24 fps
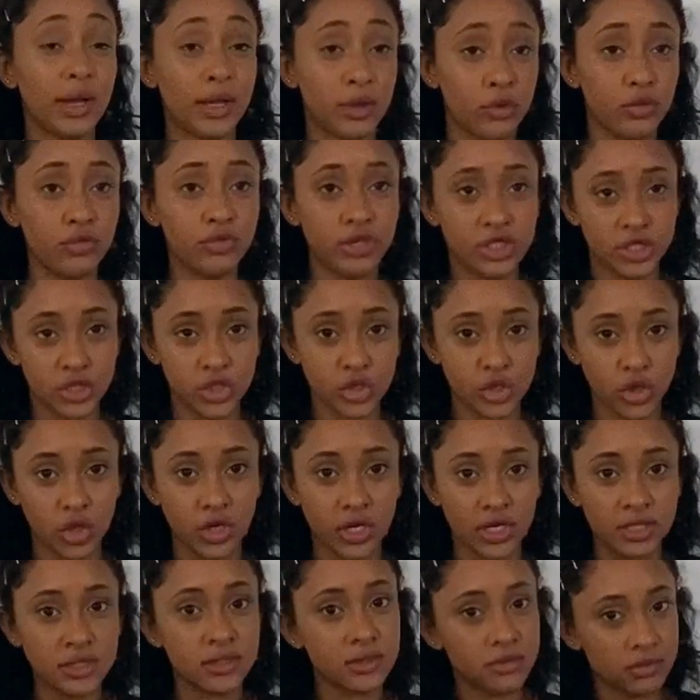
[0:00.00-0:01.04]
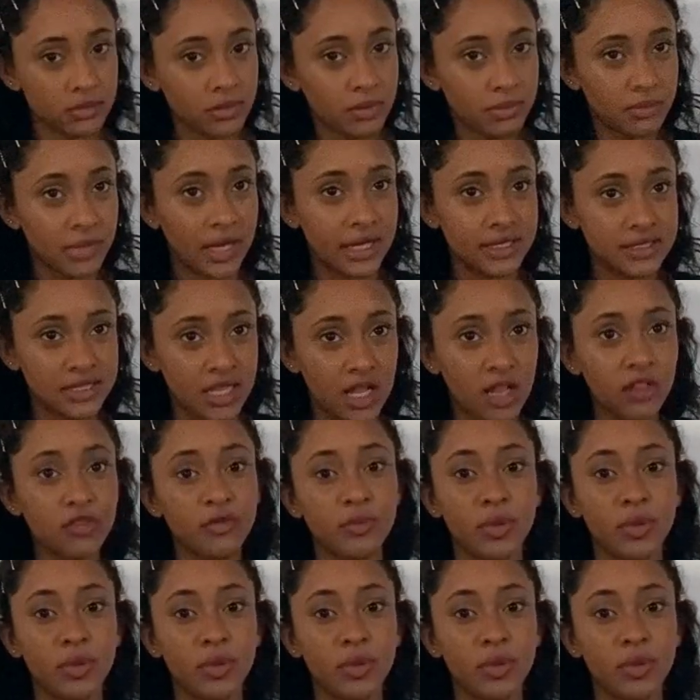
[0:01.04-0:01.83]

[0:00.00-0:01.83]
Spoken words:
own research on it myself,